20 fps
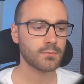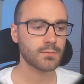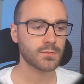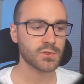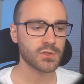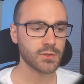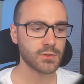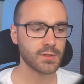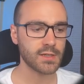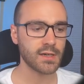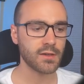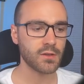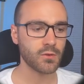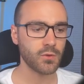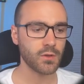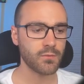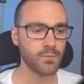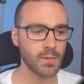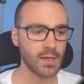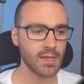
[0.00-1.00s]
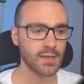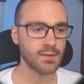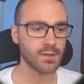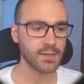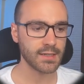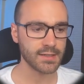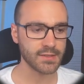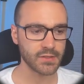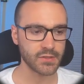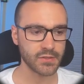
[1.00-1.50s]
So now that we've made the
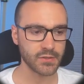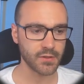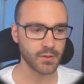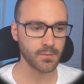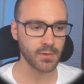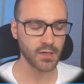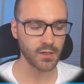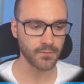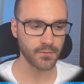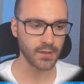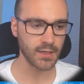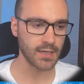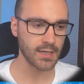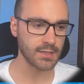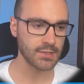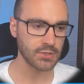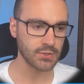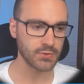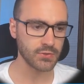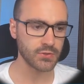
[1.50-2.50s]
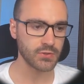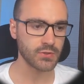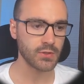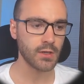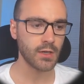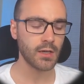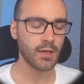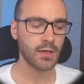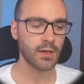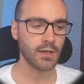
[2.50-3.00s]
necessary modifications
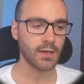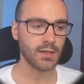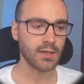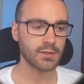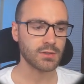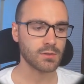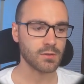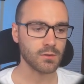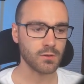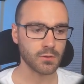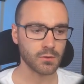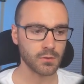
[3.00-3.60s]
to the